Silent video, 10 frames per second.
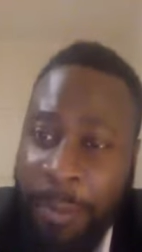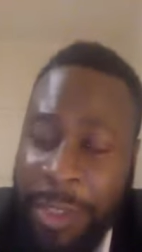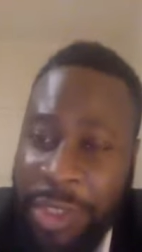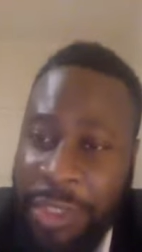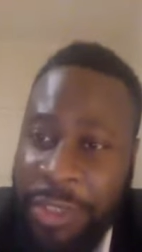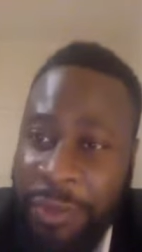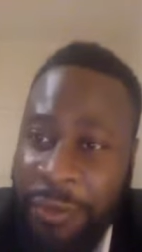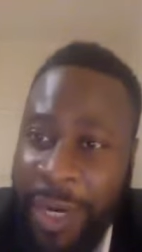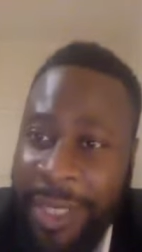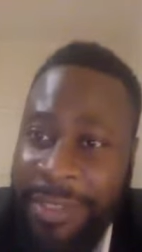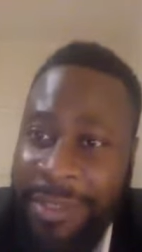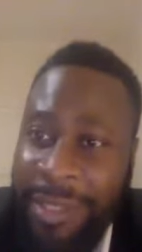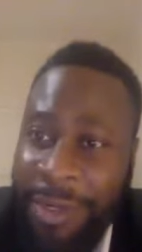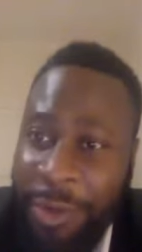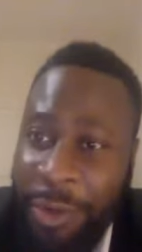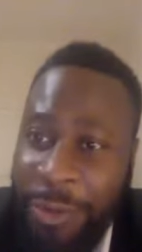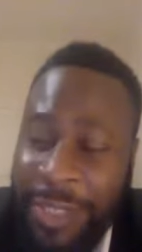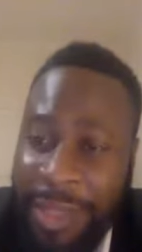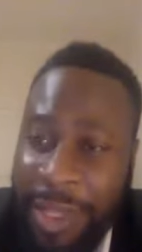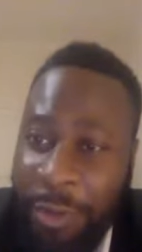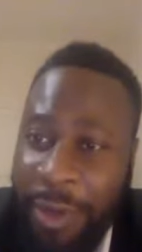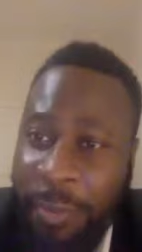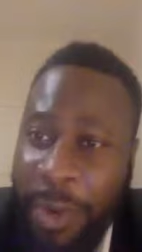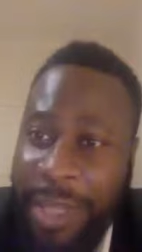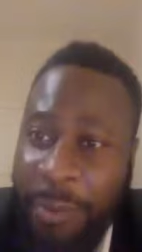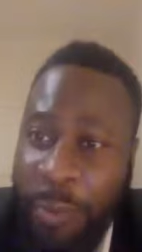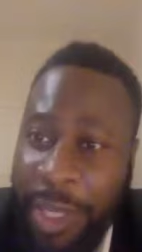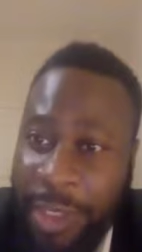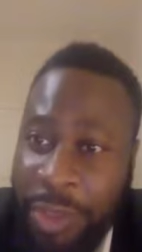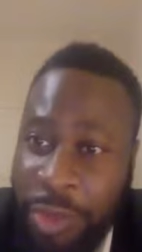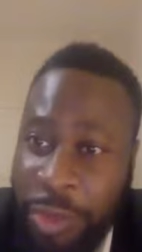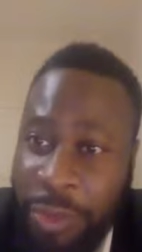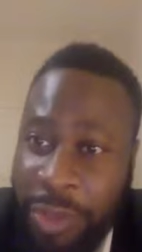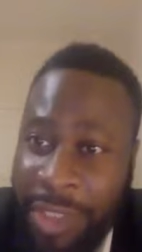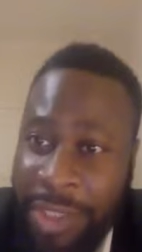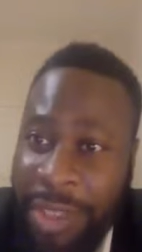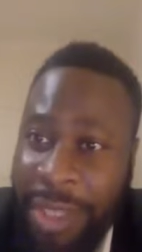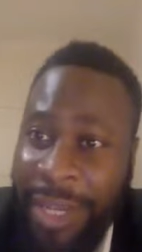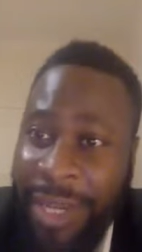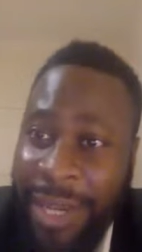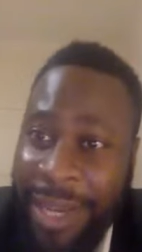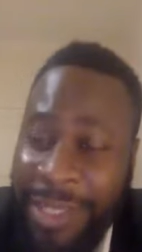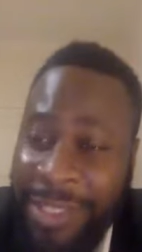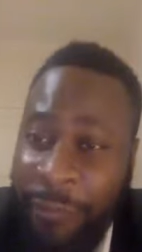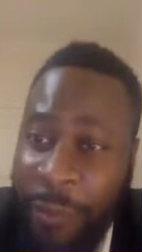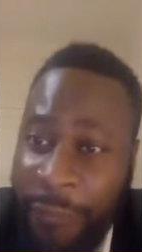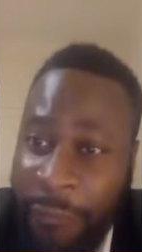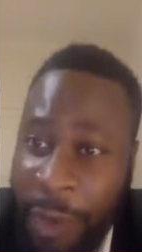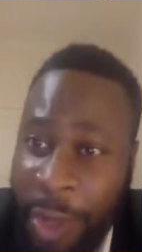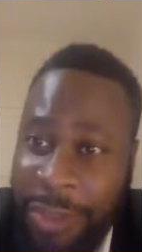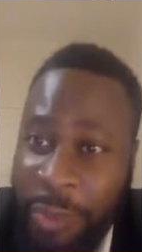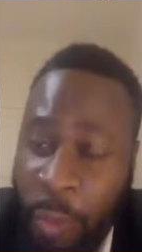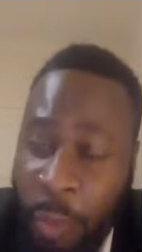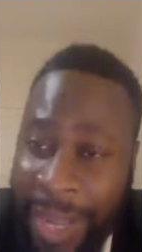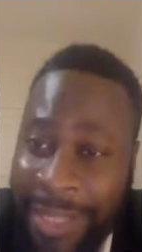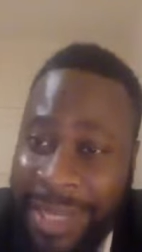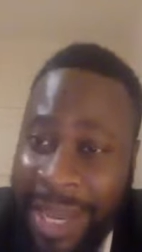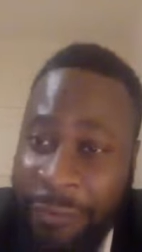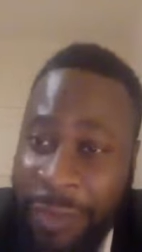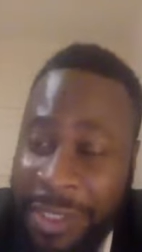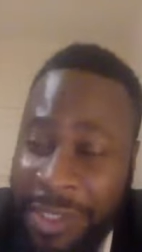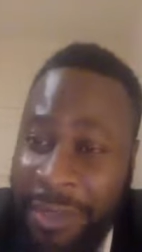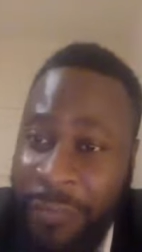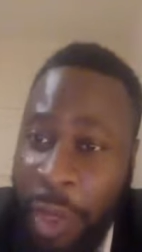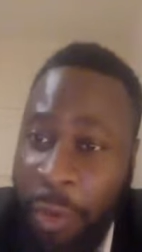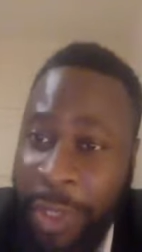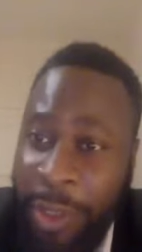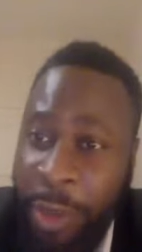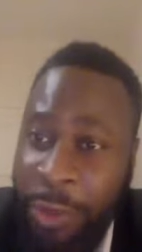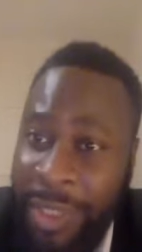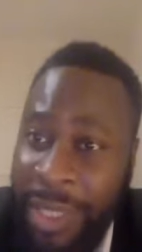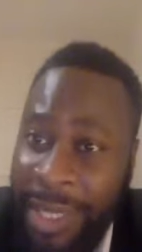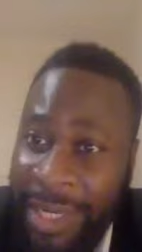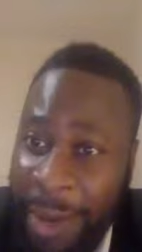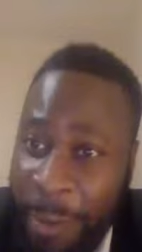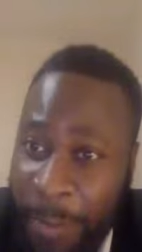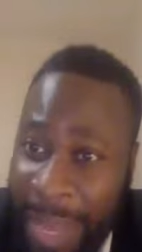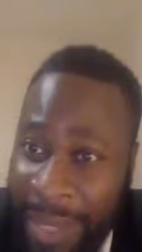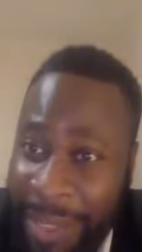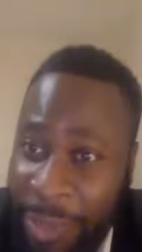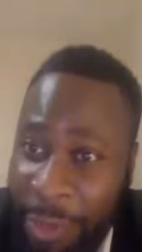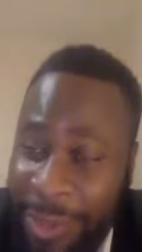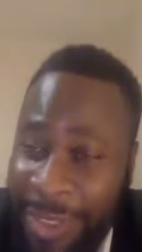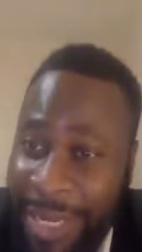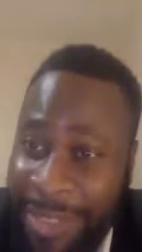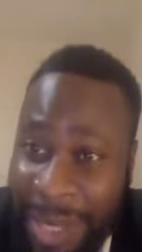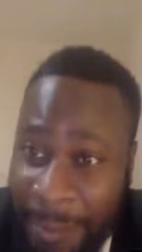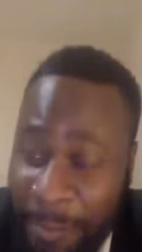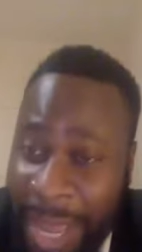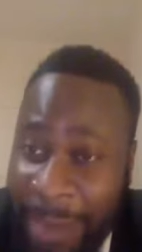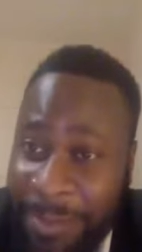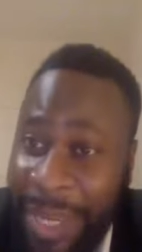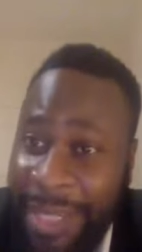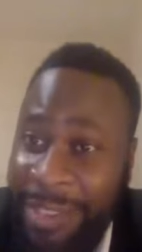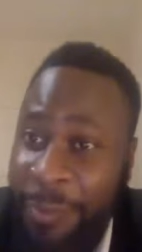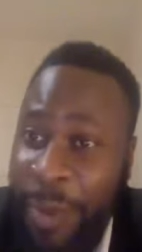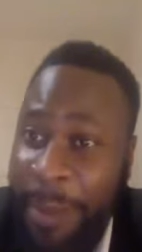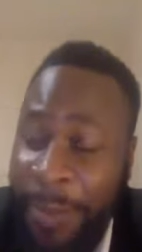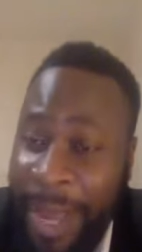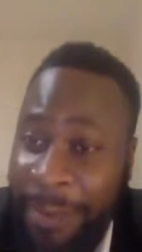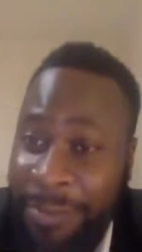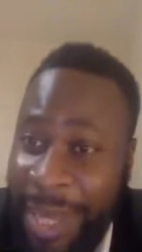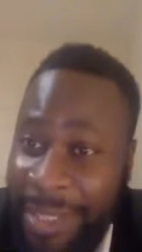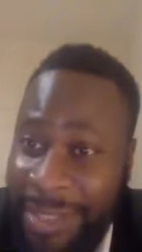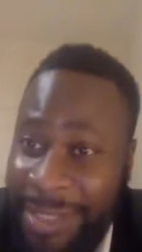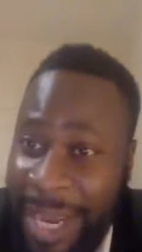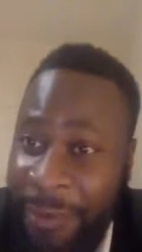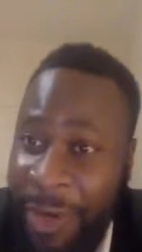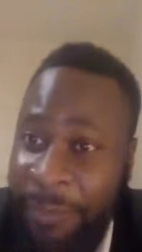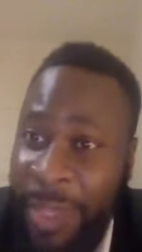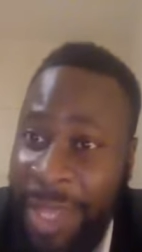But Jesus Christ knows that the only way that we can do such a thing is if we first wait and receive the Holy Ghost. Now, back in those days, perhaps they had to wait, perhaps they had to tarry.